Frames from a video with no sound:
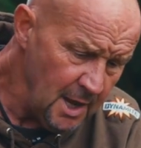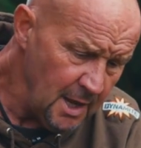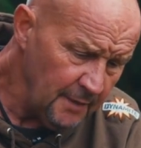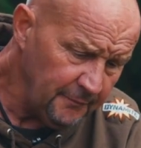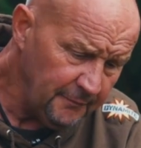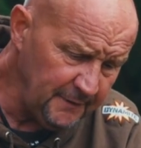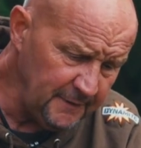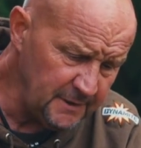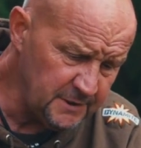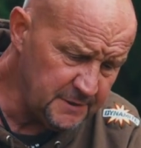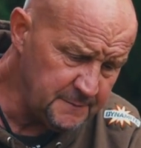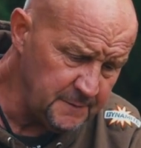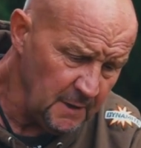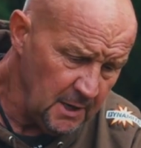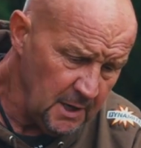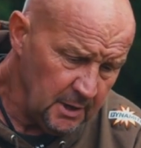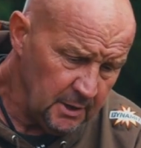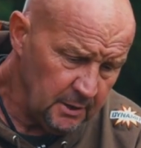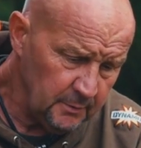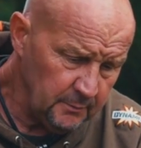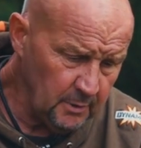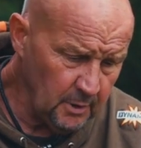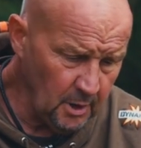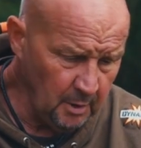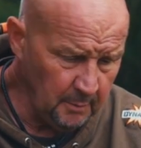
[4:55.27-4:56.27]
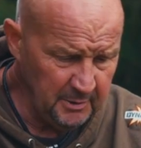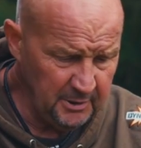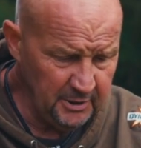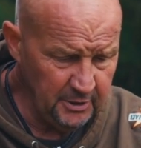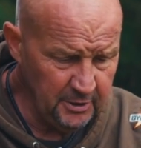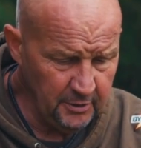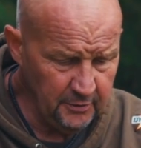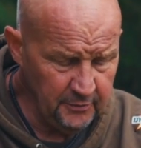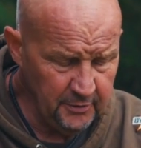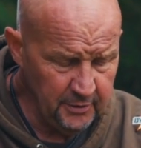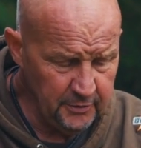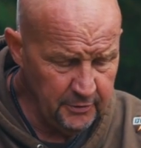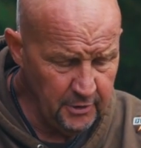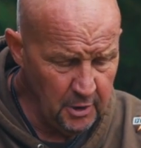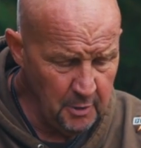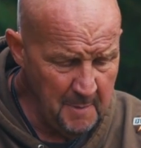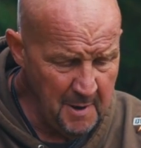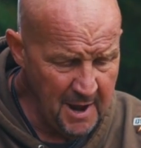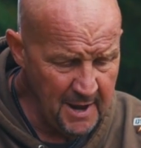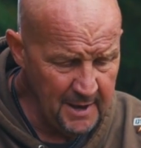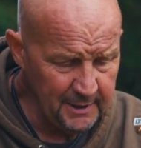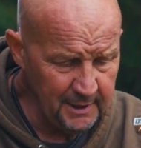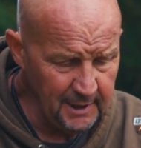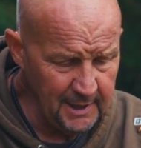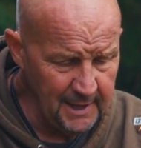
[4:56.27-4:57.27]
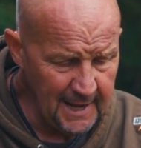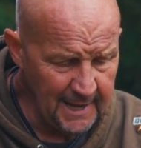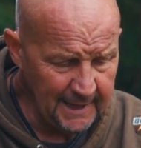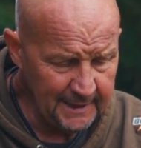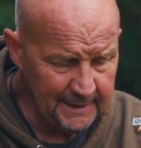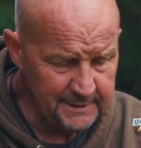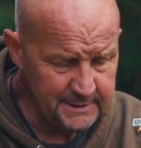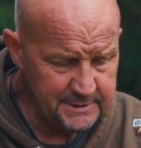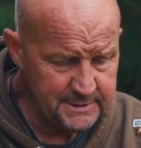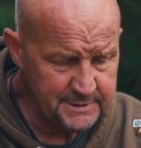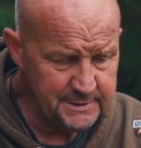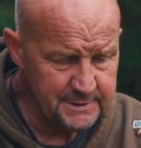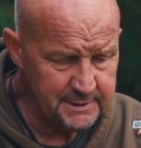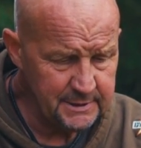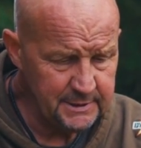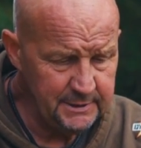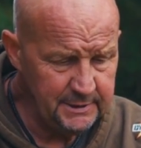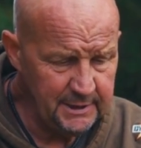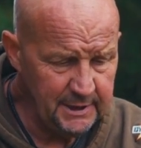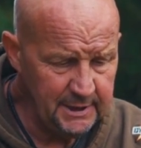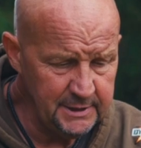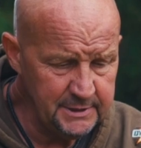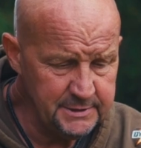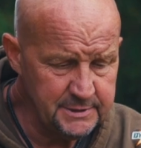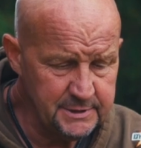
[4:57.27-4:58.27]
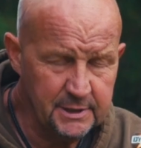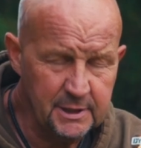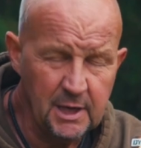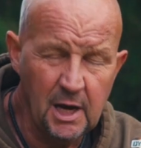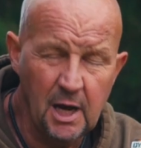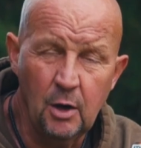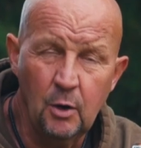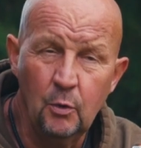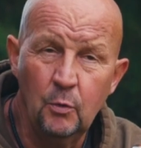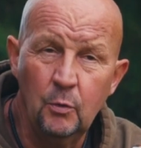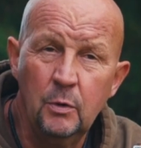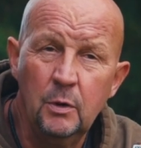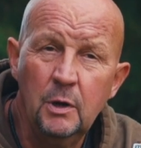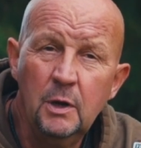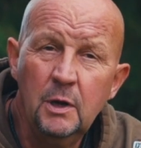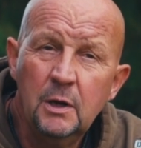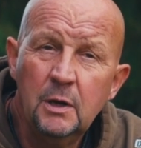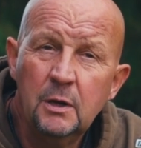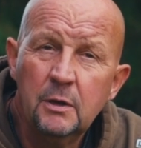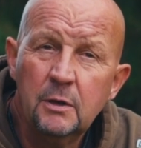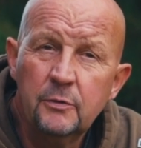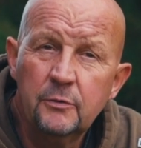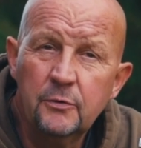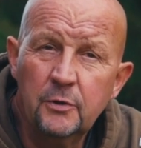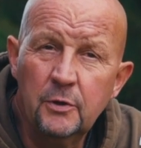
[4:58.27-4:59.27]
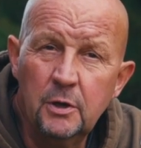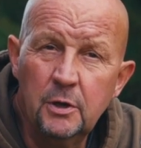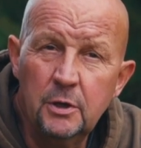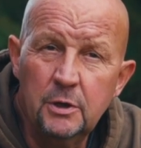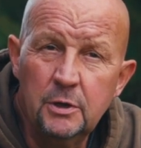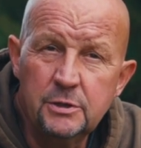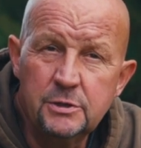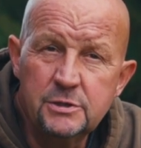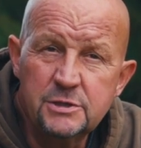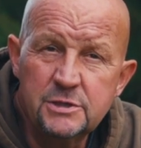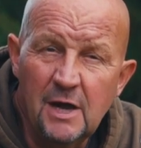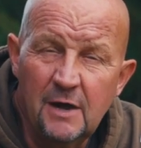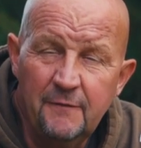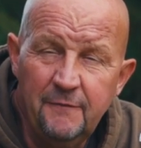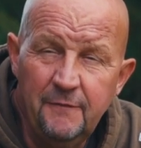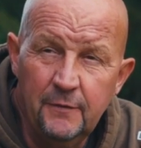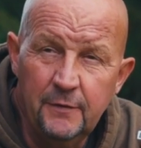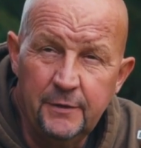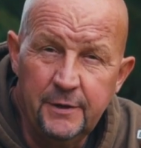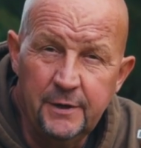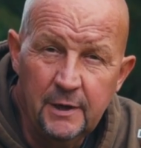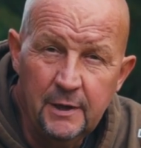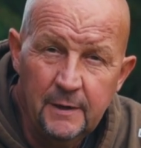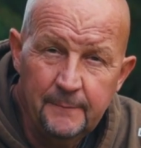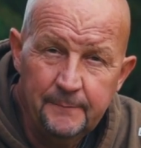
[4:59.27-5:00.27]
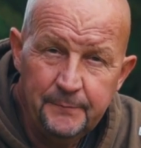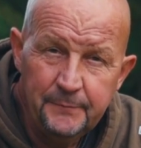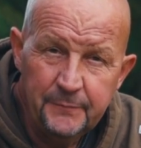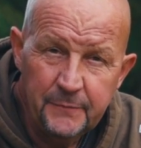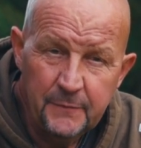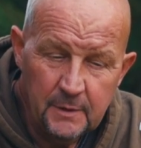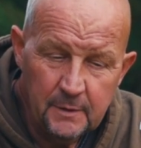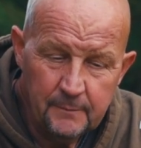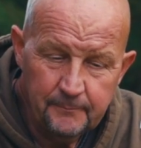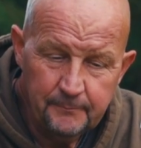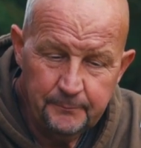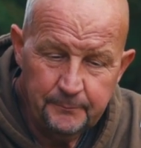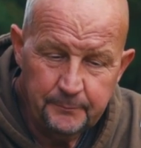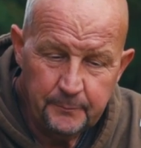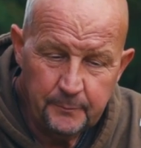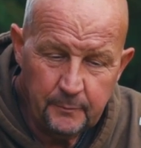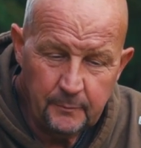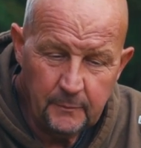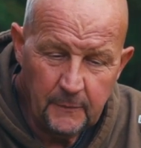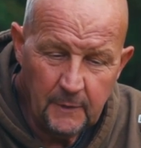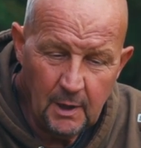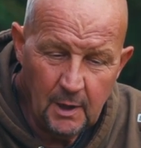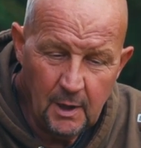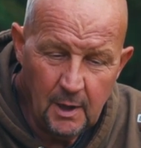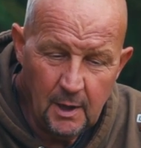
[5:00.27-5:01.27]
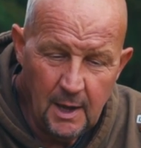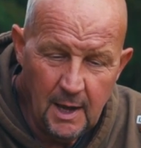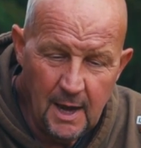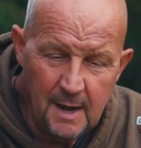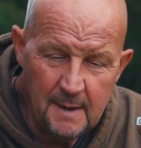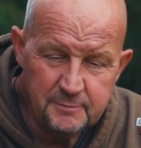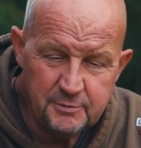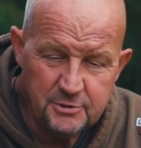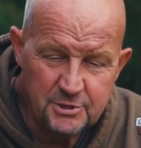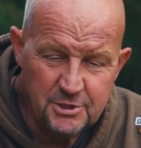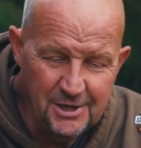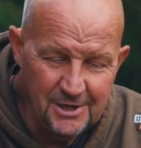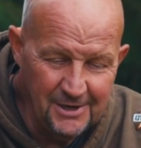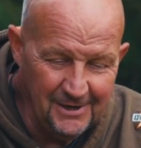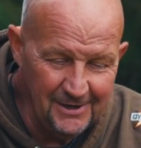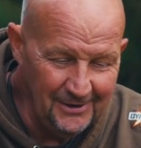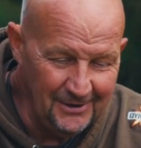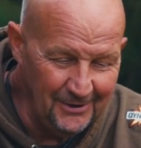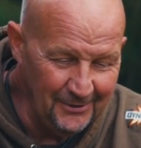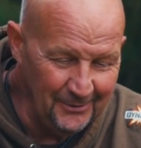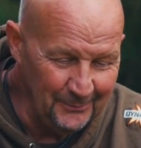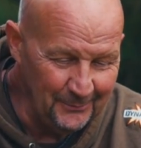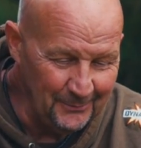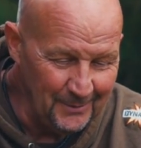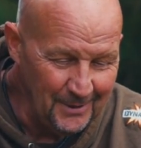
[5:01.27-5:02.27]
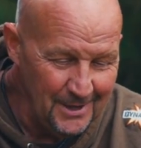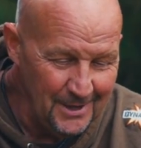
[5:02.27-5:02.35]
This, I mean, the amount of lakes years ago that suffered absolute,